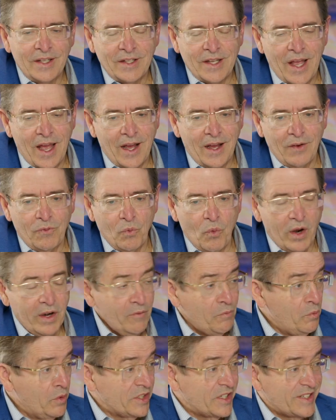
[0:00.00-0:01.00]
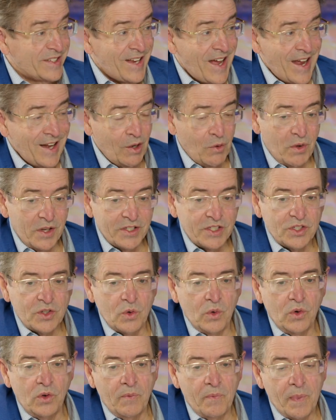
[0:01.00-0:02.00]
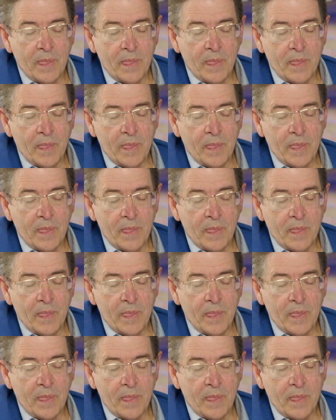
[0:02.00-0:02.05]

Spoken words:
One of them was a Title I school.